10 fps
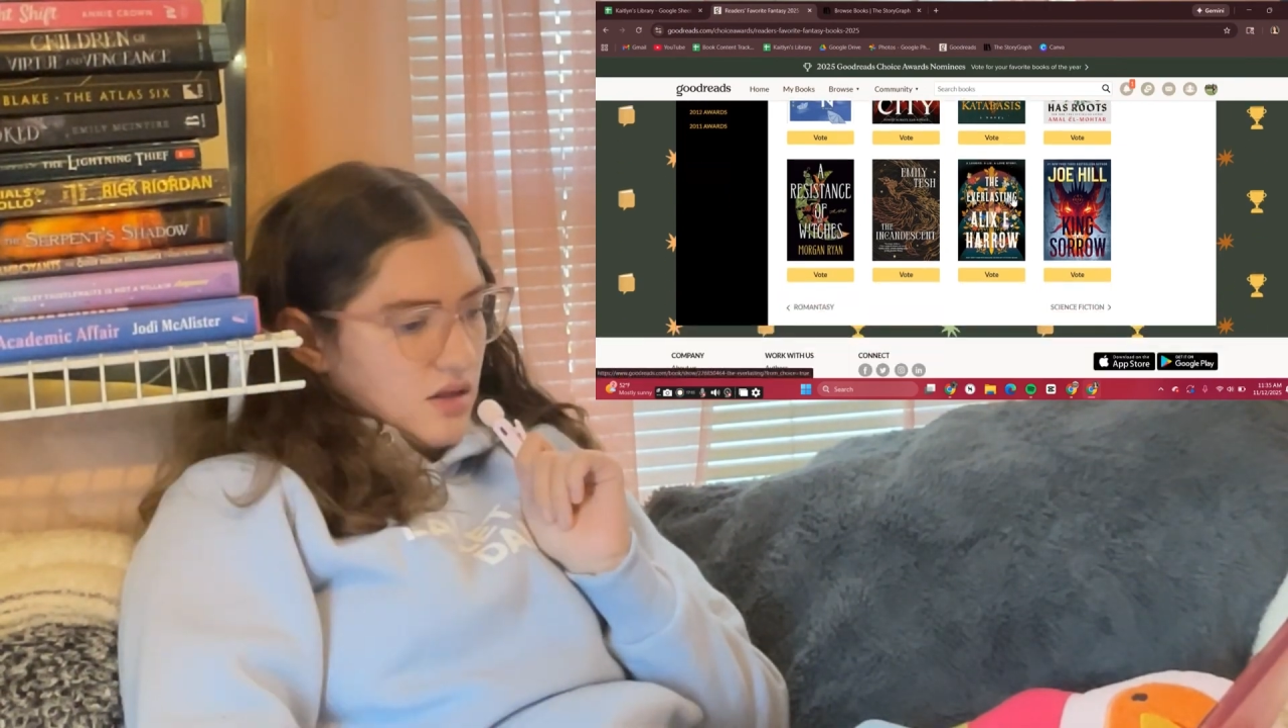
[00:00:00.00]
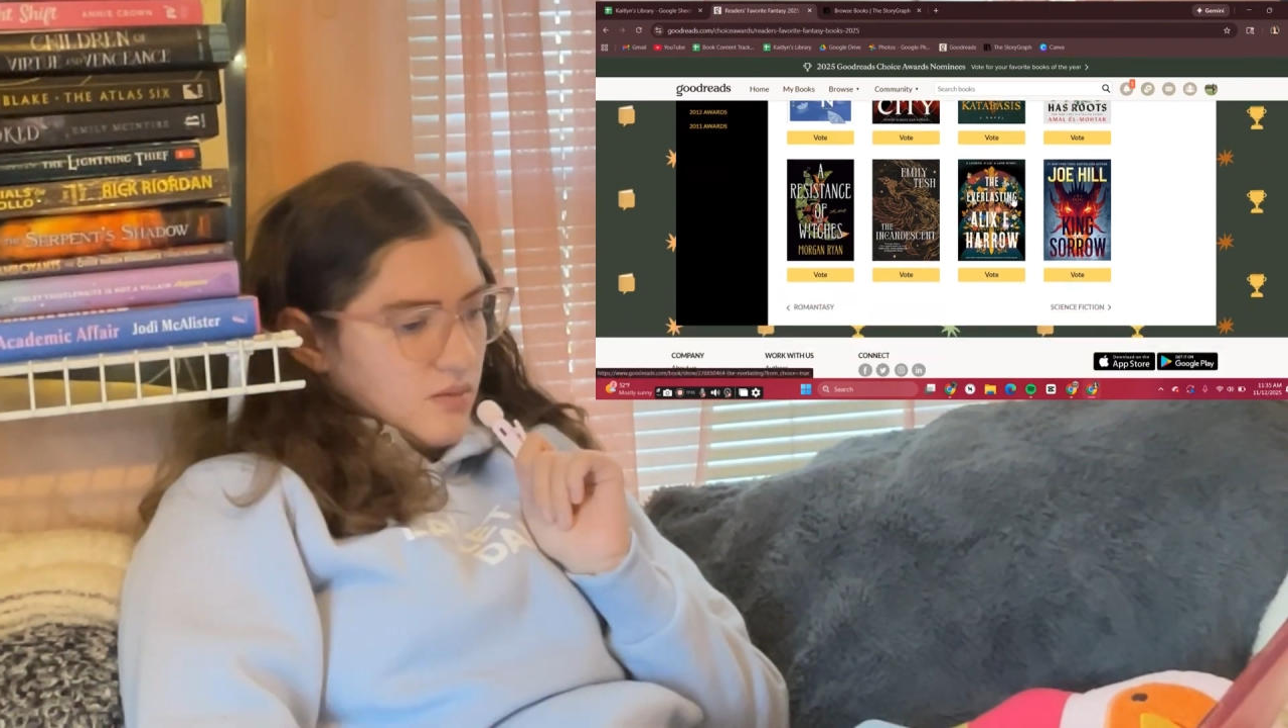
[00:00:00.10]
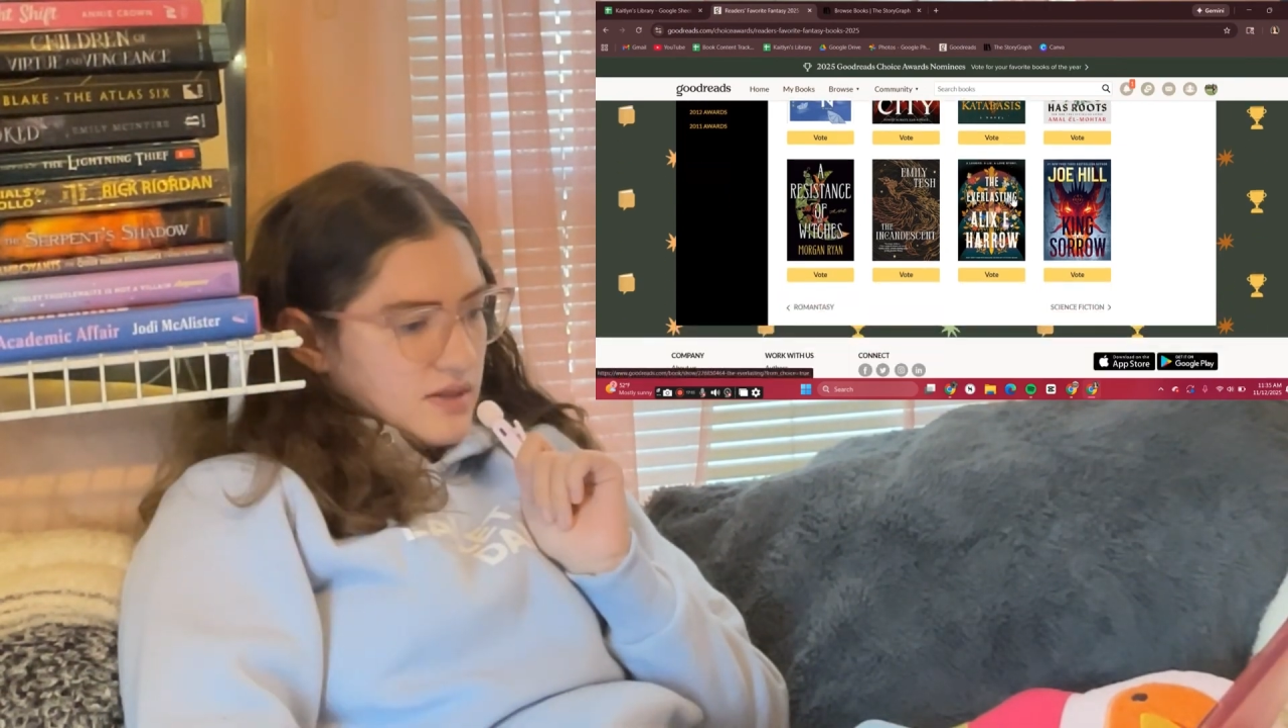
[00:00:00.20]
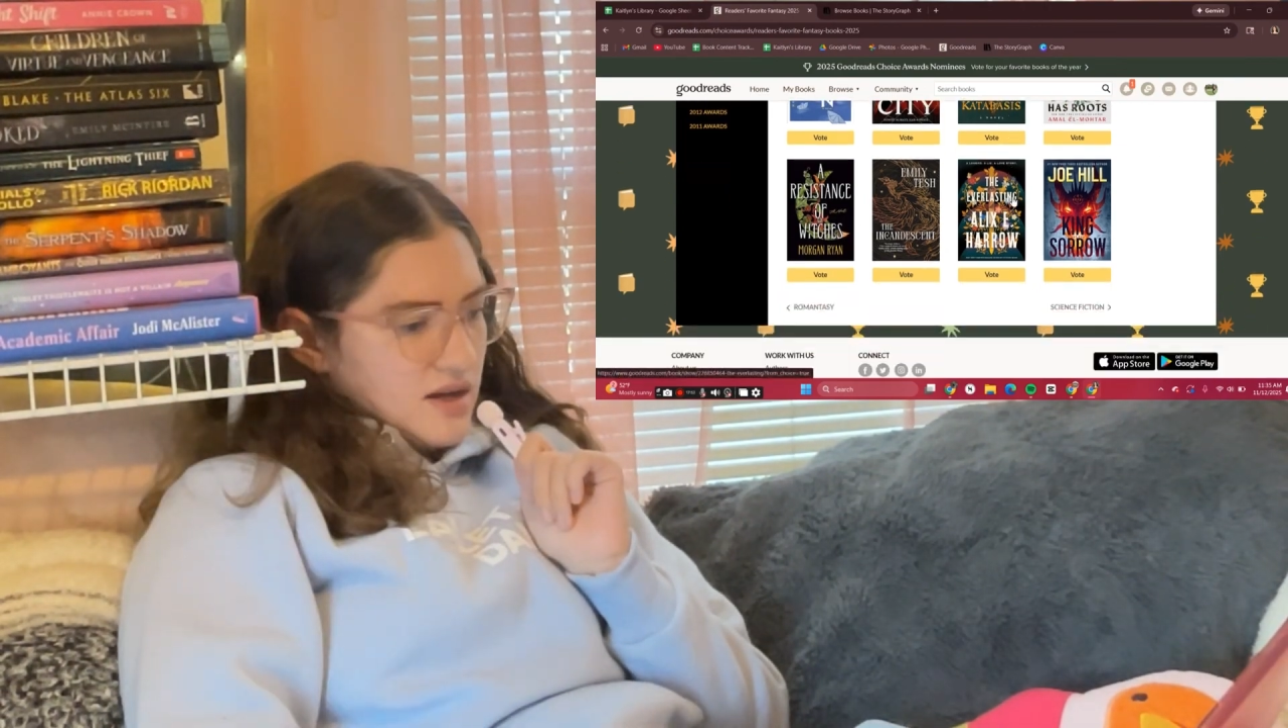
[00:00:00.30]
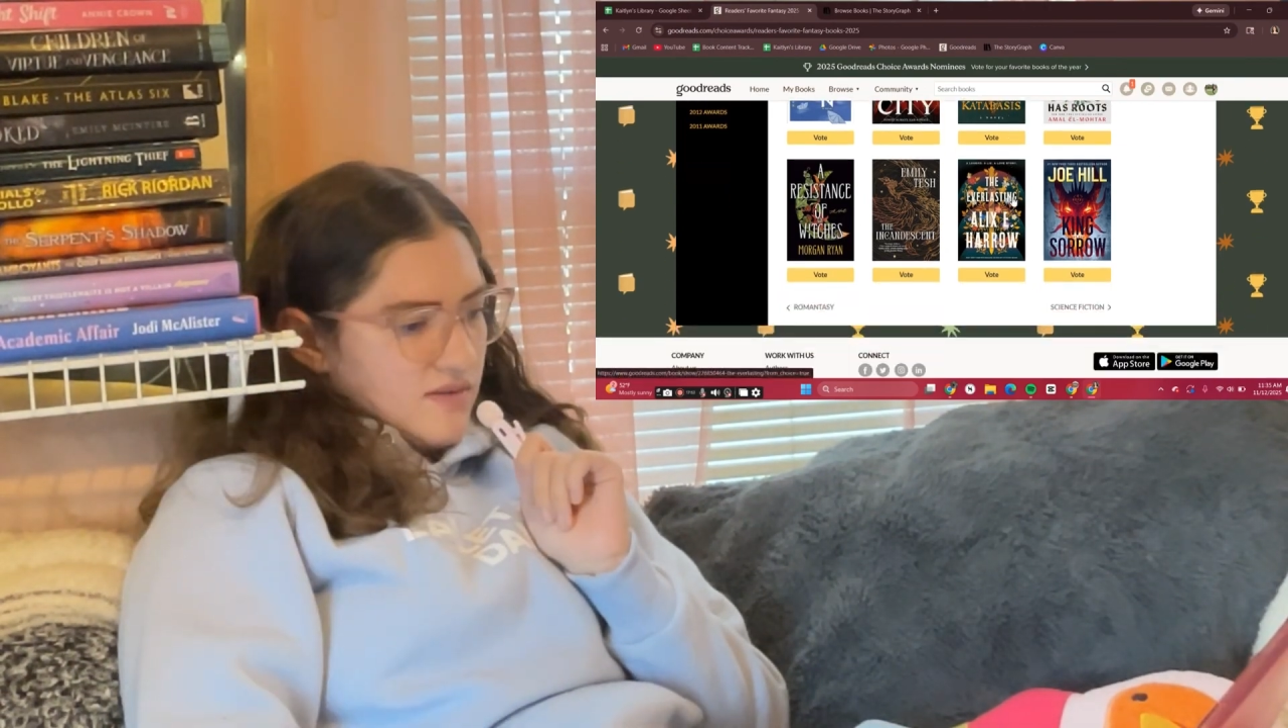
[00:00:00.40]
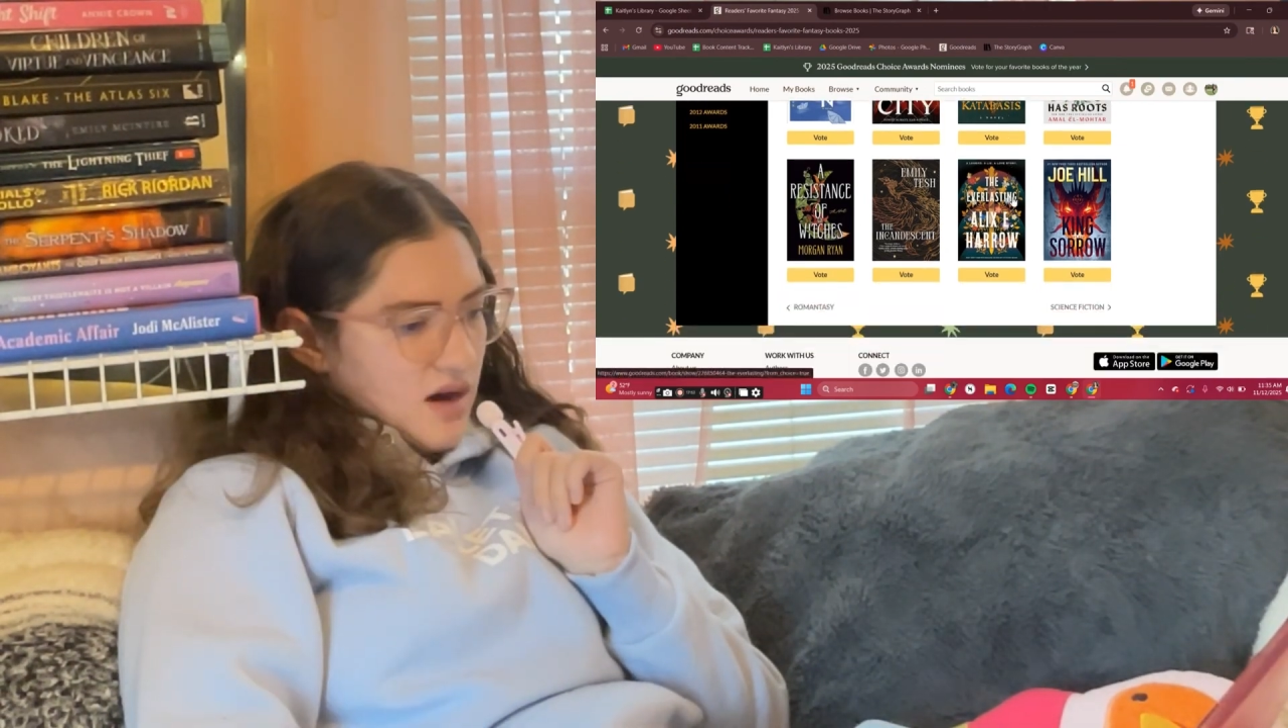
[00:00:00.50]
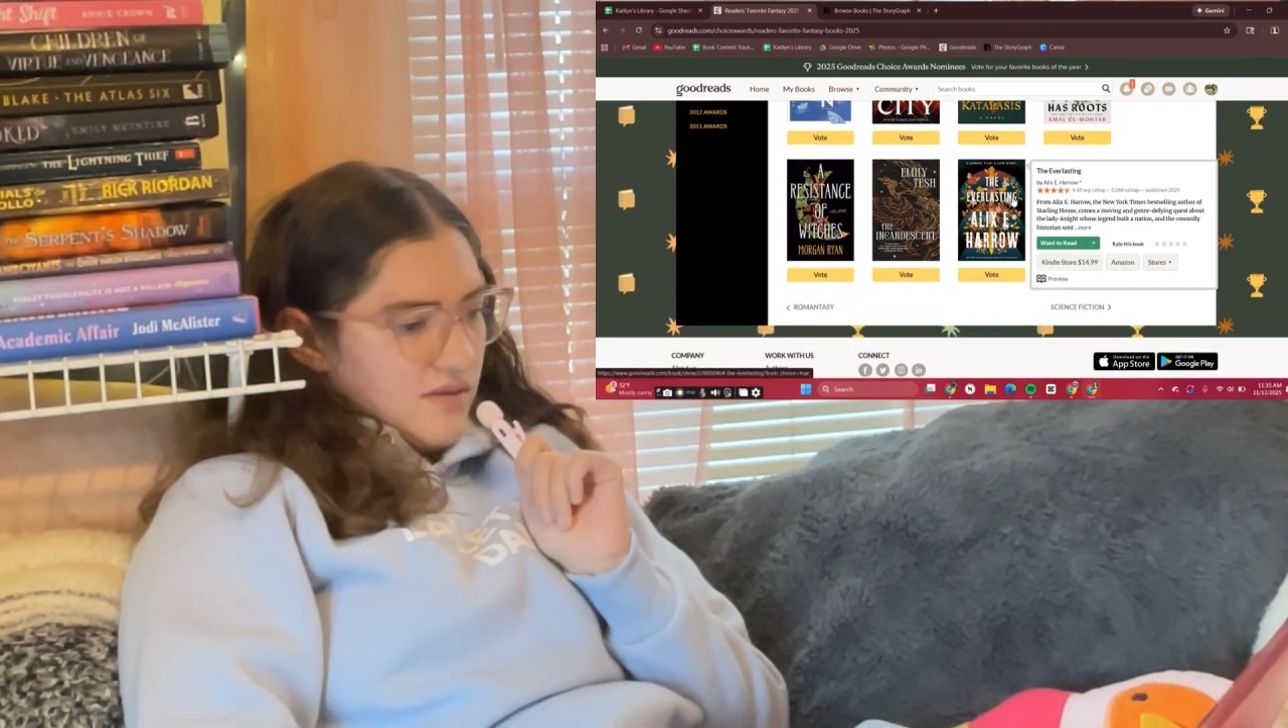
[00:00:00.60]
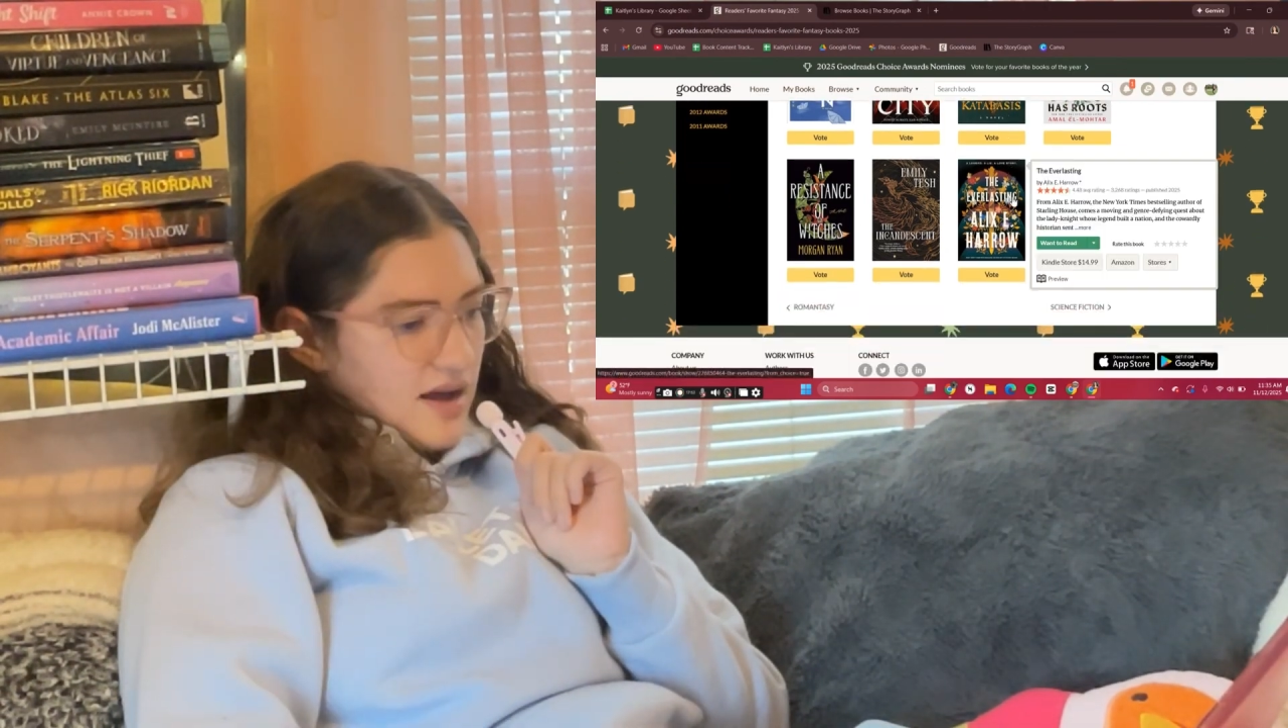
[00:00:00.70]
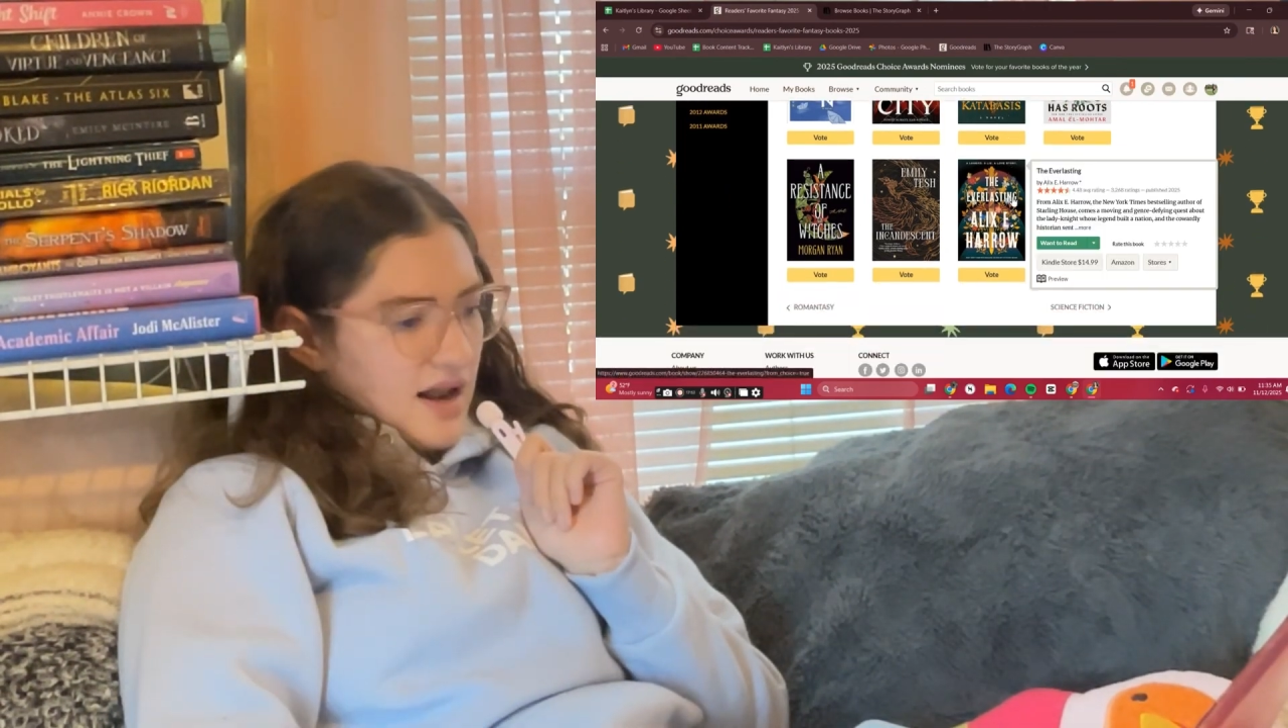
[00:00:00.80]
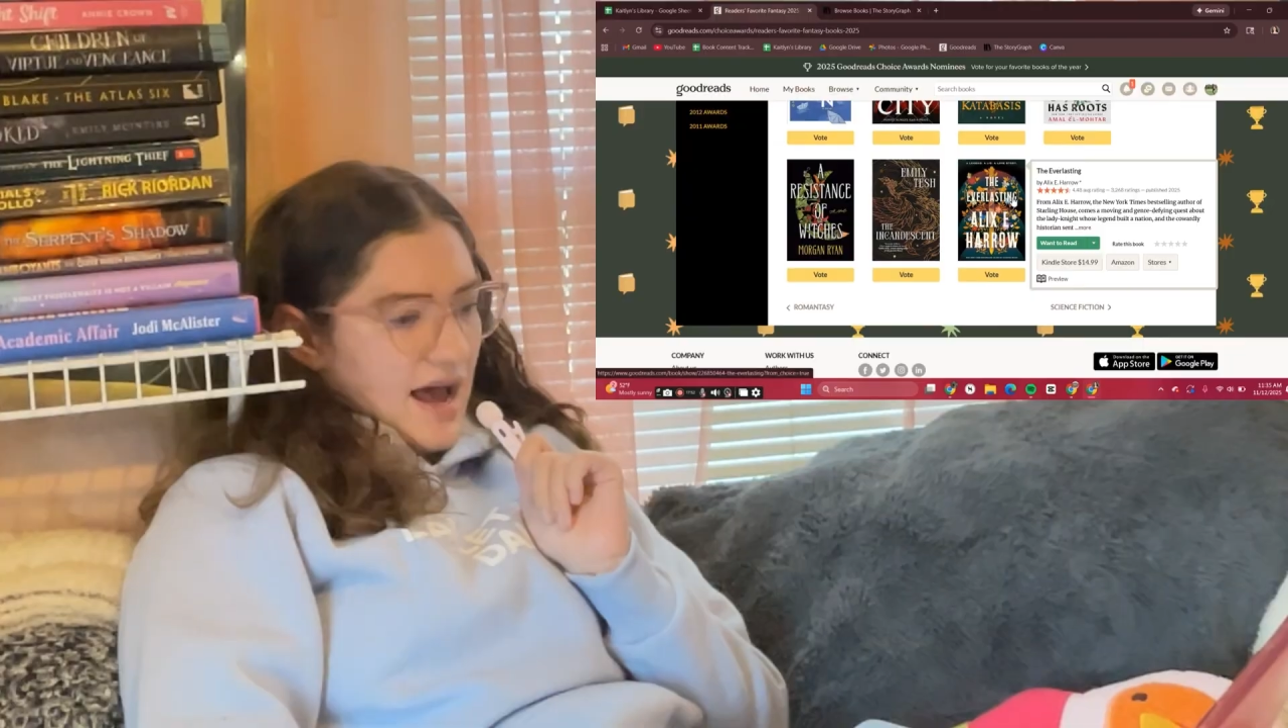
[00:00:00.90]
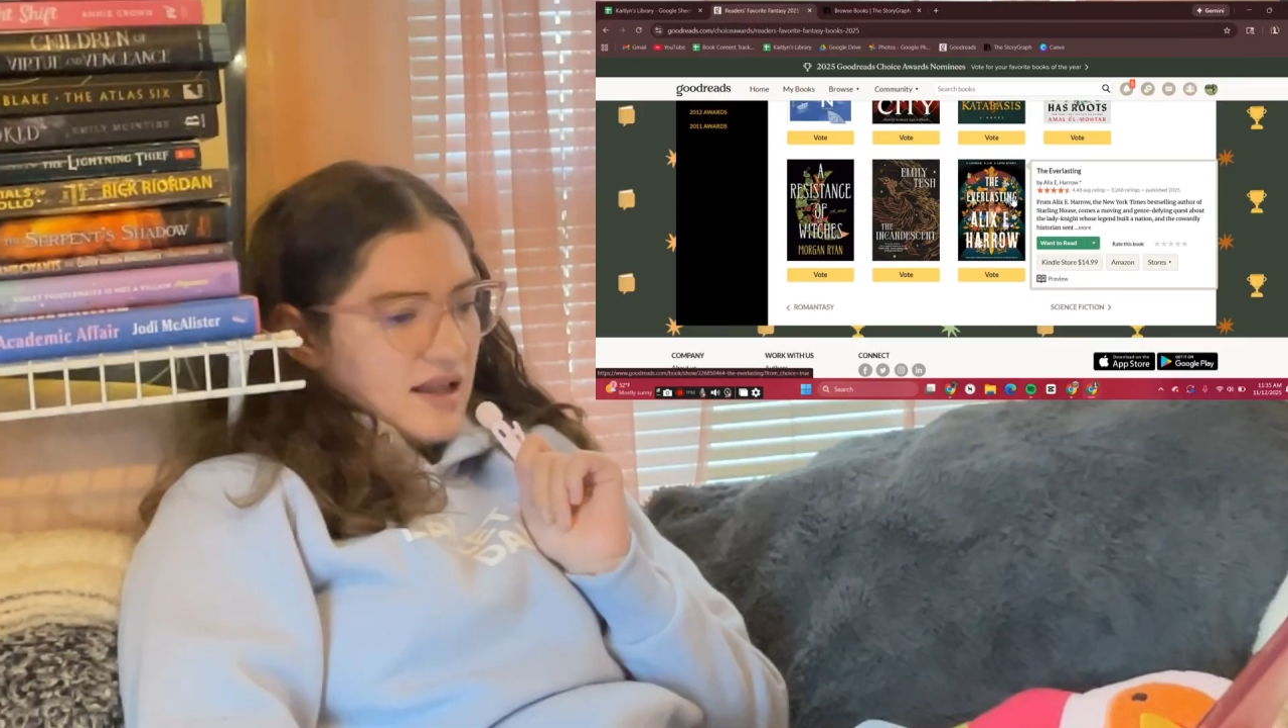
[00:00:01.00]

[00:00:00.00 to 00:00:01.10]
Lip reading: other ones I have not read.